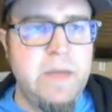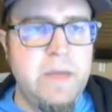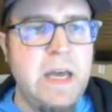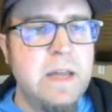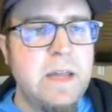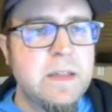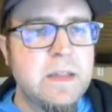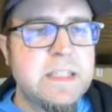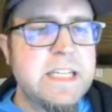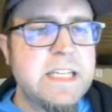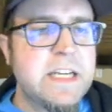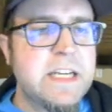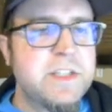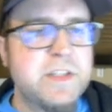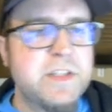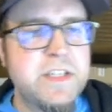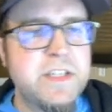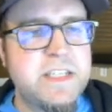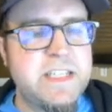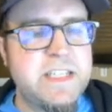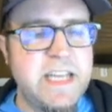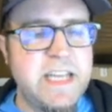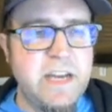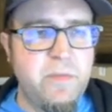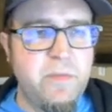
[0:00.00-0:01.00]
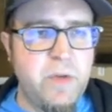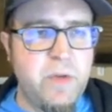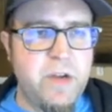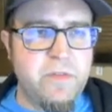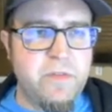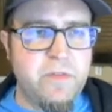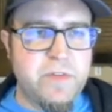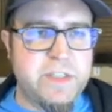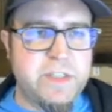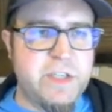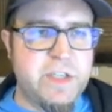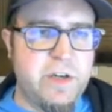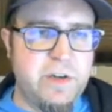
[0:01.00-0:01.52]
Let's actually see if we can
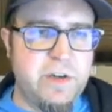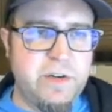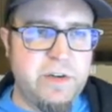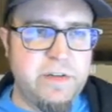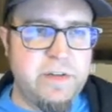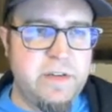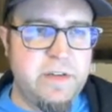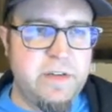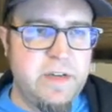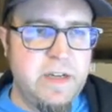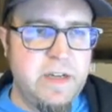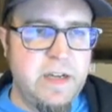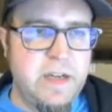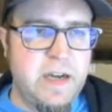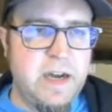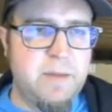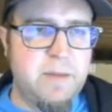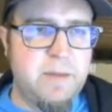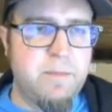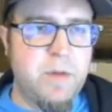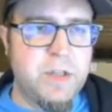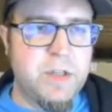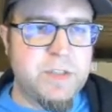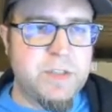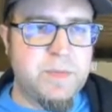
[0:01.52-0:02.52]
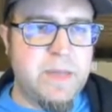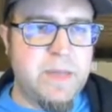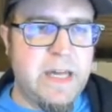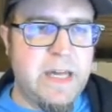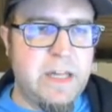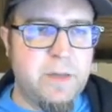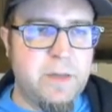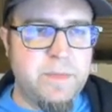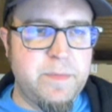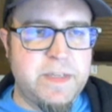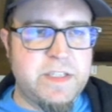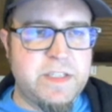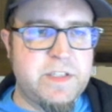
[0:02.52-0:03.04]
return multiple
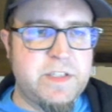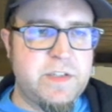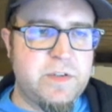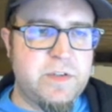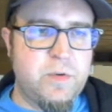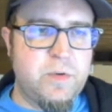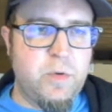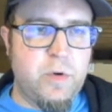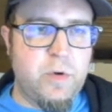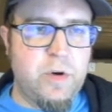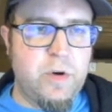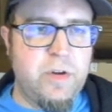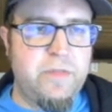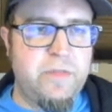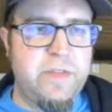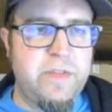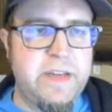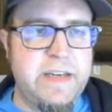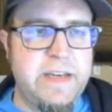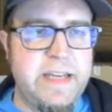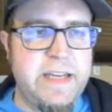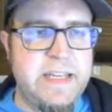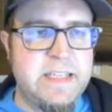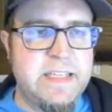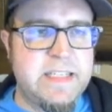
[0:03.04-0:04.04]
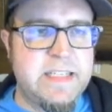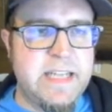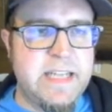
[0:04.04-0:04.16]
elements, or if it needs to